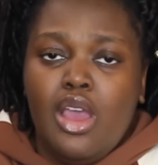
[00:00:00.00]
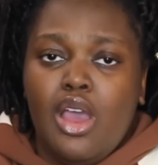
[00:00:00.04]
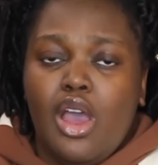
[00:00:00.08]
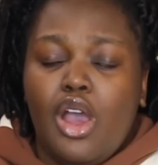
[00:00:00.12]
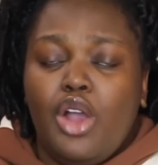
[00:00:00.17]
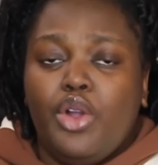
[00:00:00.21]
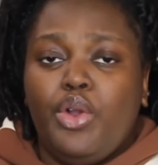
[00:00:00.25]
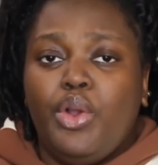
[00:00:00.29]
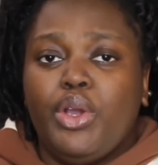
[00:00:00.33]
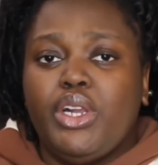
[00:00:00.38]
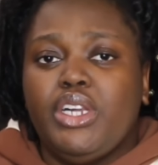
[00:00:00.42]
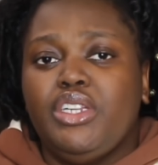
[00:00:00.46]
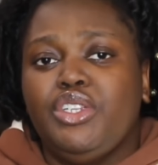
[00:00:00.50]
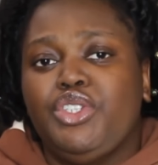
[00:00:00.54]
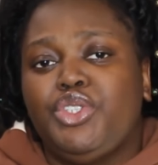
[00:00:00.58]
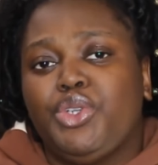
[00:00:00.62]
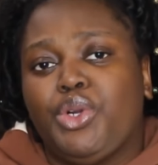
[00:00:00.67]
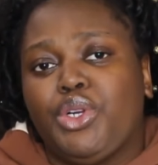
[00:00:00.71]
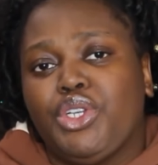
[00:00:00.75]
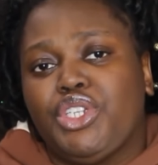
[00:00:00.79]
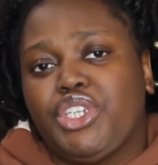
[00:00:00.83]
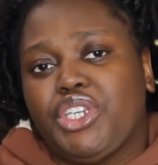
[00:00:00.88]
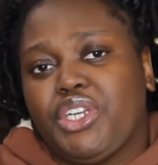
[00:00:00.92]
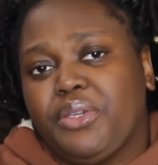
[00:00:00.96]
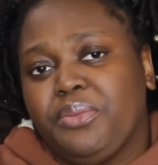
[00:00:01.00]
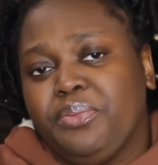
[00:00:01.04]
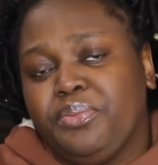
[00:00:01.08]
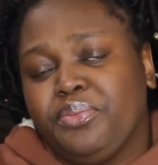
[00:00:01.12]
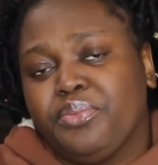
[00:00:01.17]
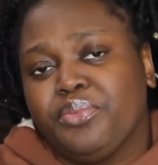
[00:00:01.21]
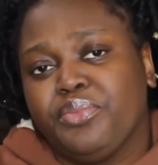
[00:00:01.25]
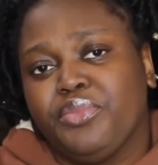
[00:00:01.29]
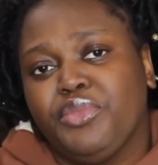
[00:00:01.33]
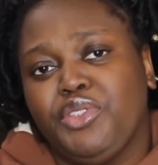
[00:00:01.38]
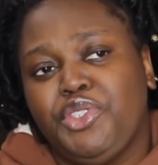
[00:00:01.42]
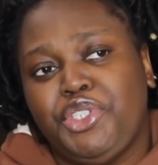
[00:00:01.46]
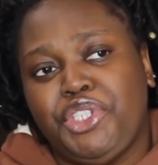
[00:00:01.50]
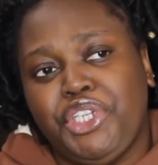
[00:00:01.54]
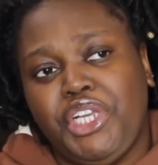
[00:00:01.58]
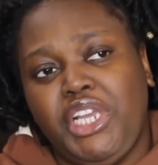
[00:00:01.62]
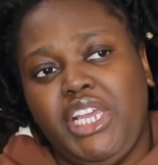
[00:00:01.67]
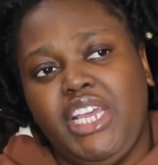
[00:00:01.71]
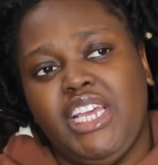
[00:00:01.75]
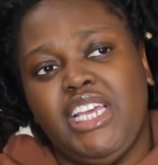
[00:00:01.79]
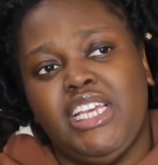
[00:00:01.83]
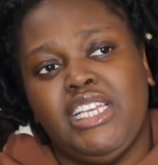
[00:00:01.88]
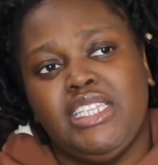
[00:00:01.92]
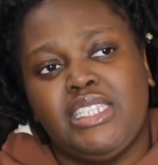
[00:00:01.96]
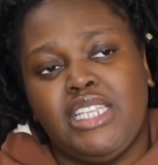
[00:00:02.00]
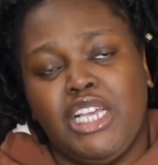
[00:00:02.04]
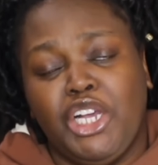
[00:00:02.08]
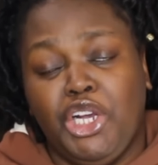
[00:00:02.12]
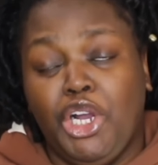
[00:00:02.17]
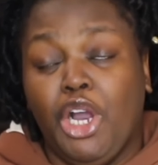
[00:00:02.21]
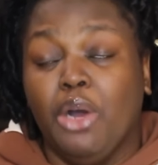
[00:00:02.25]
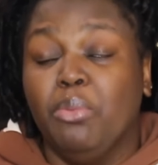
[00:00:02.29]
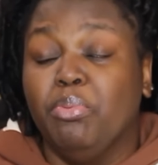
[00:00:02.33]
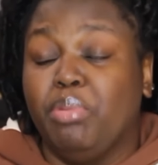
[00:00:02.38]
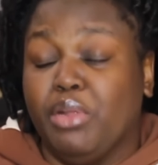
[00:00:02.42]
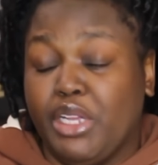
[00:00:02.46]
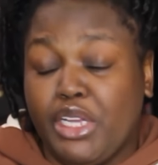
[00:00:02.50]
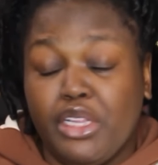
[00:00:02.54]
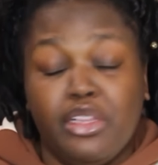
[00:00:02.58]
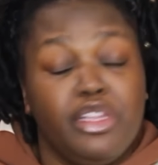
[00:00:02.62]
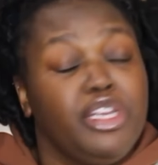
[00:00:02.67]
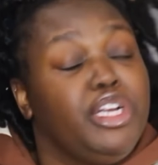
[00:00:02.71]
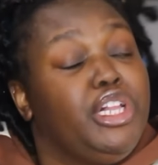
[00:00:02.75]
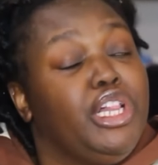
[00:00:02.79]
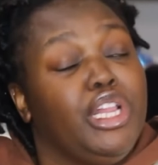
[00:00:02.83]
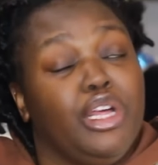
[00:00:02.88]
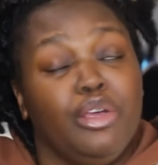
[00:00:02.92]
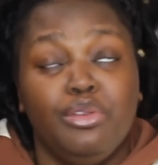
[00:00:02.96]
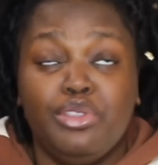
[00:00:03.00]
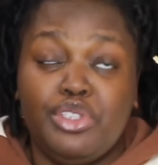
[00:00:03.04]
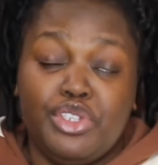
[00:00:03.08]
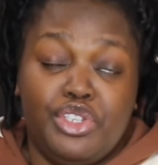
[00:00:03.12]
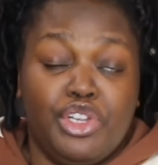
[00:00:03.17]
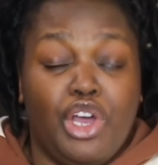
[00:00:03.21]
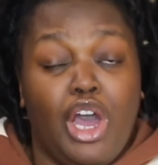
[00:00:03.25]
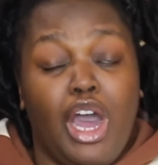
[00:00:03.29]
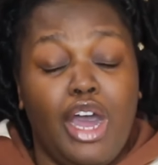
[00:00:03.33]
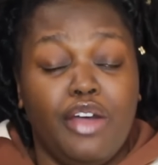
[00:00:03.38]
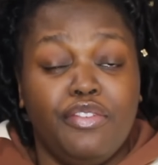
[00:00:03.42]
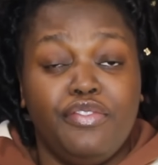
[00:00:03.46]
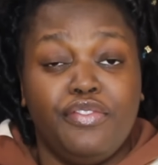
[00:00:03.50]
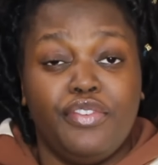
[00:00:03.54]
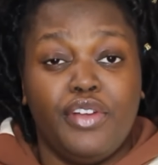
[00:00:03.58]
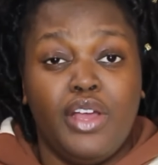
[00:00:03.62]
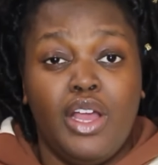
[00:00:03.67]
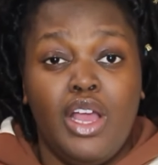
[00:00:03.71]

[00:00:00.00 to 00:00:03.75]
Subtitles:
According to Georgia, she is completely closed off